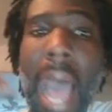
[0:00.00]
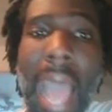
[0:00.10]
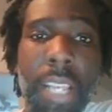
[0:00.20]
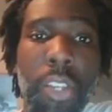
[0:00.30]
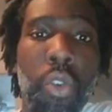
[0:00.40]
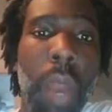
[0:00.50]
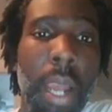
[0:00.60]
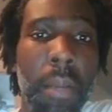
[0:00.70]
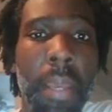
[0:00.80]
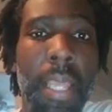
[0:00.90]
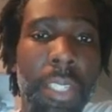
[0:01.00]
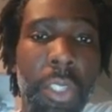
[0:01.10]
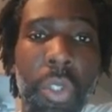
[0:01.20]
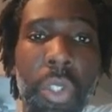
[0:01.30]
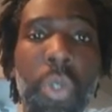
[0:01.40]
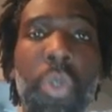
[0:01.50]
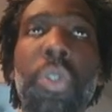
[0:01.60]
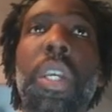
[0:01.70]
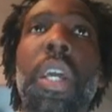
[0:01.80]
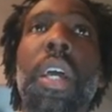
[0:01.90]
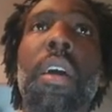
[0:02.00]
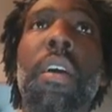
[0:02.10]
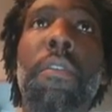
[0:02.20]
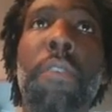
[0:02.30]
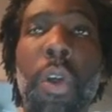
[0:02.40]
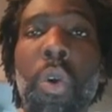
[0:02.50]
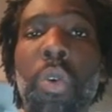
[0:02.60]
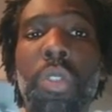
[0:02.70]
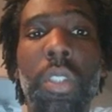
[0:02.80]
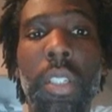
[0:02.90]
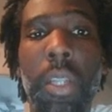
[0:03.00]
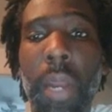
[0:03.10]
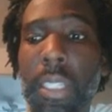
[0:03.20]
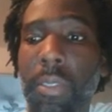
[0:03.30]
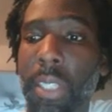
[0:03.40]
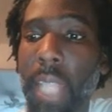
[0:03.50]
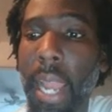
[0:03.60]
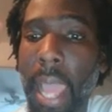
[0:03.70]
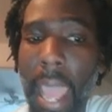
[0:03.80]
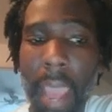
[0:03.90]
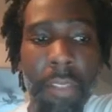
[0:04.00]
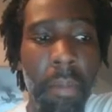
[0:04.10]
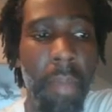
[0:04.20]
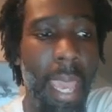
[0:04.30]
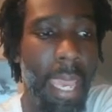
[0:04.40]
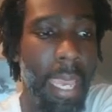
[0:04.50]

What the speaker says: I do recommend that you use, for those directories that have them,